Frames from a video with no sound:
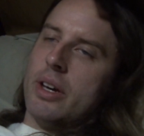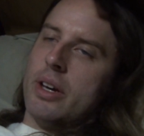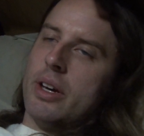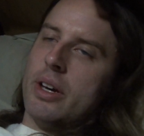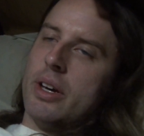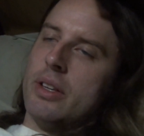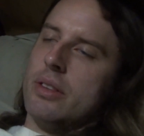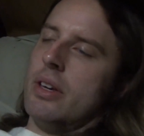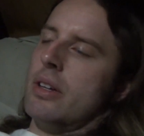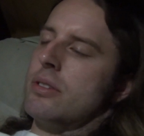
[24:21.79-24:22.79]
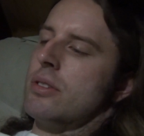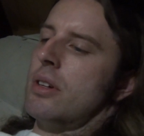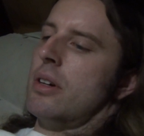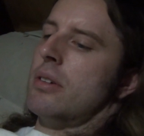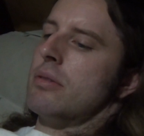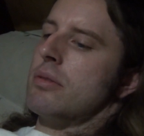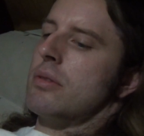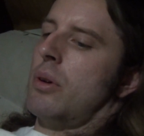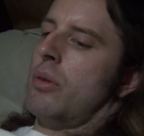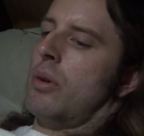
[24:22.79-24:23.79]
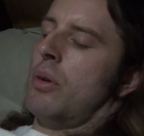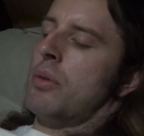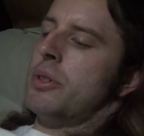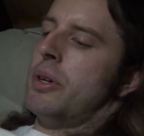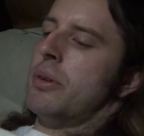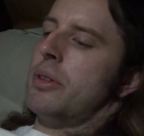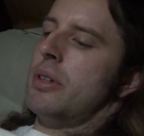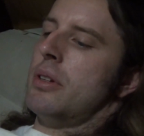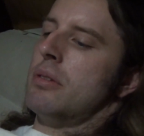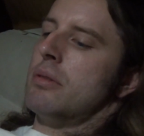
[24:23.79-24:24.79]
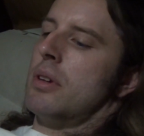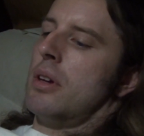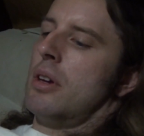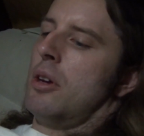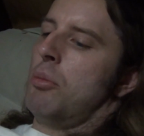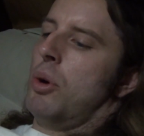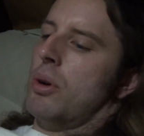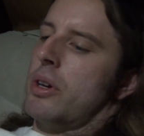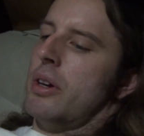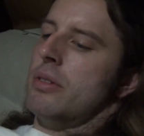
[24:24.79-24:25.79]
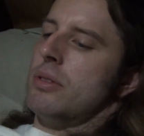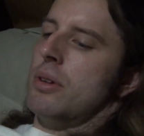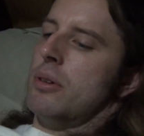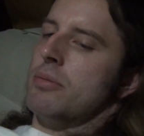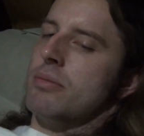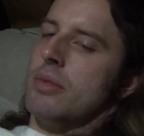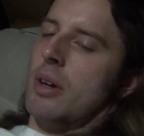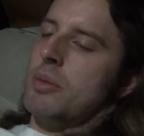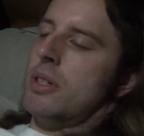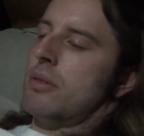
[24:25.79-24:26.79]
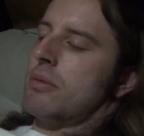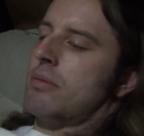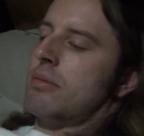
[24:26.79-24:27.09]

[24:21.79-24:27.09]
other light that's over near the bulkhead. So I'm gonna